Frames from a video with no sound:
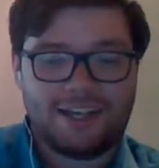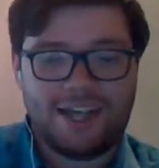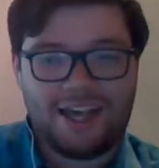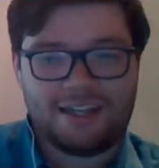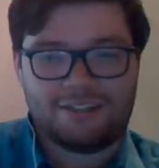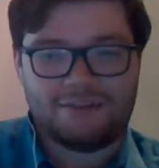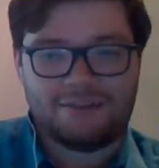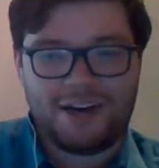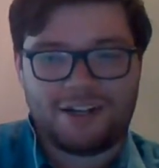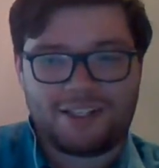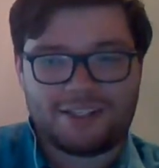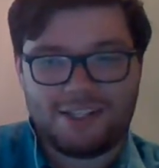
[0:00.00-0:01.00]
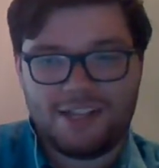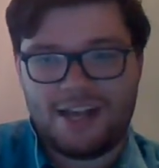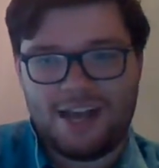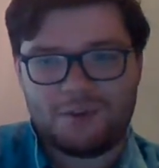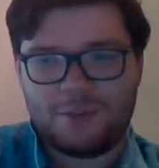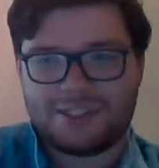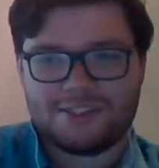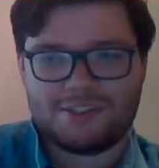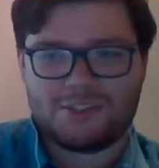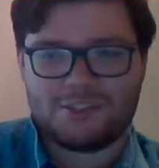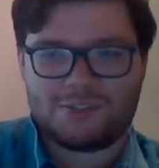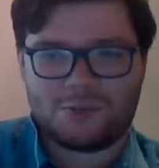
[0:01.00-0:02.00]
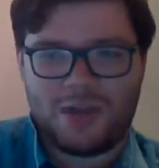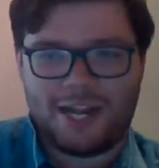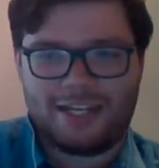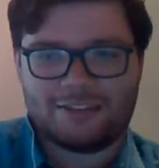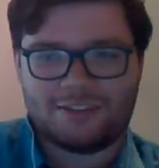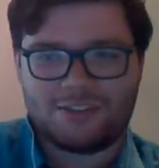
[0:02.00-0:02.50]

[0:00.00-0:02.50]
And in fairness, I wasn't straight.